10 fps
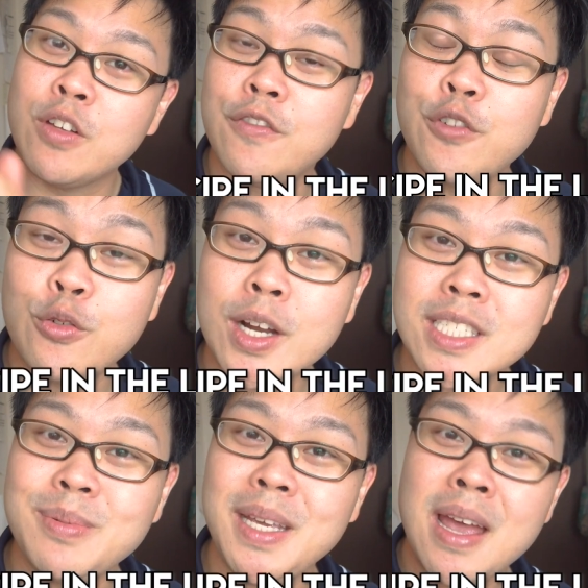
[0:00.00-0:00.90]
For the full
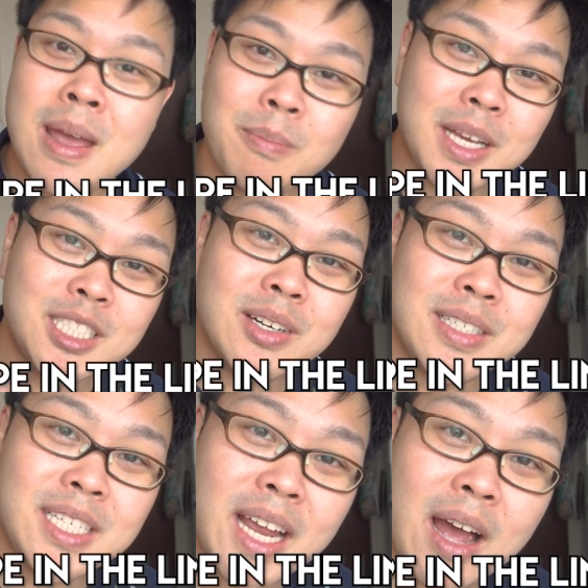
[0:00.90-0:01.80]
recipe, make
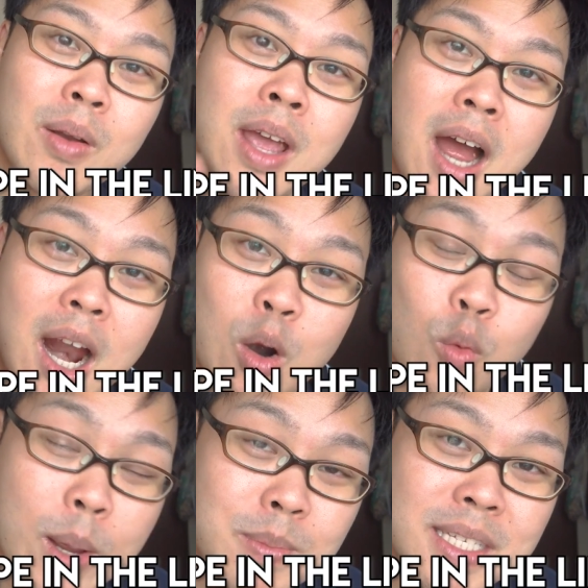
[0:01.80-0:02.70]
sure to check out
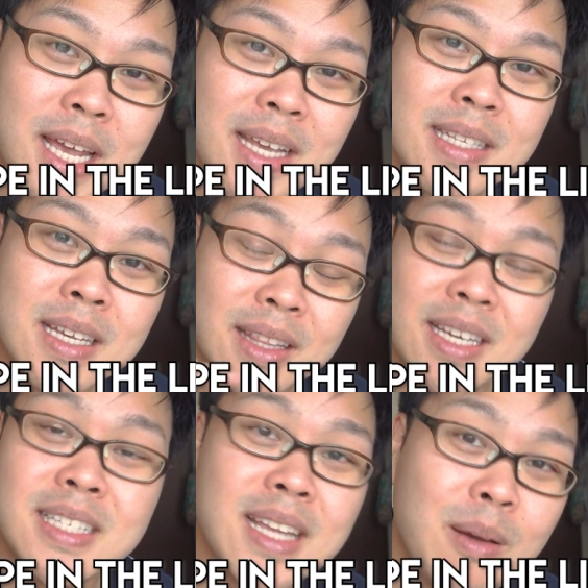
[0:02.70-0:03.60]
our website,
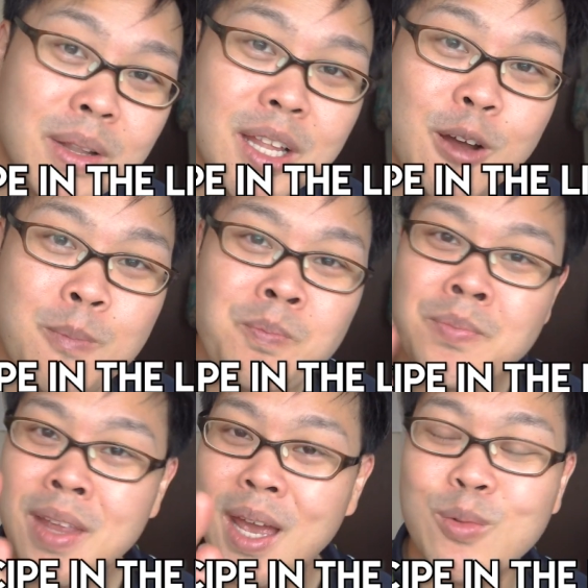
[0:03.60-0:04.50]
links down below,
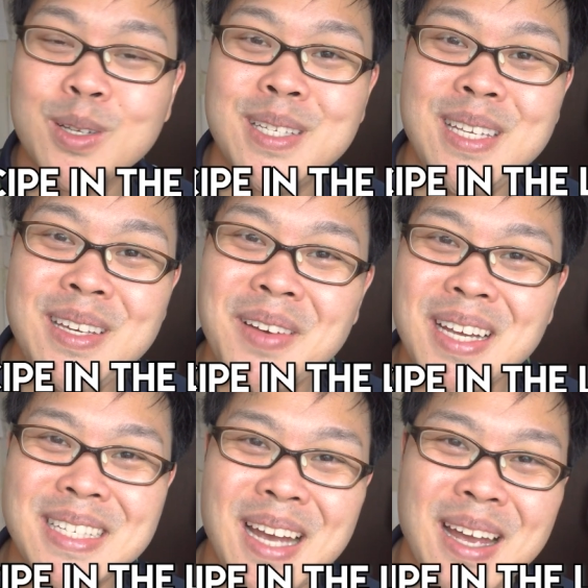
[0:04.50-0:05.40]
and we'll see you
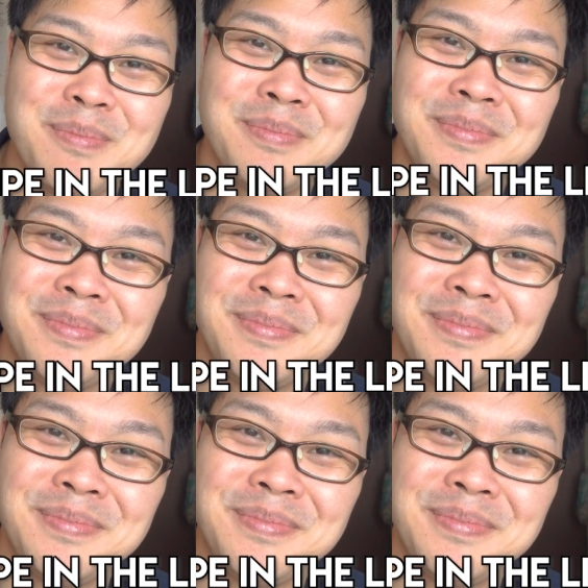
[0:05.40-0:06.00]
next time.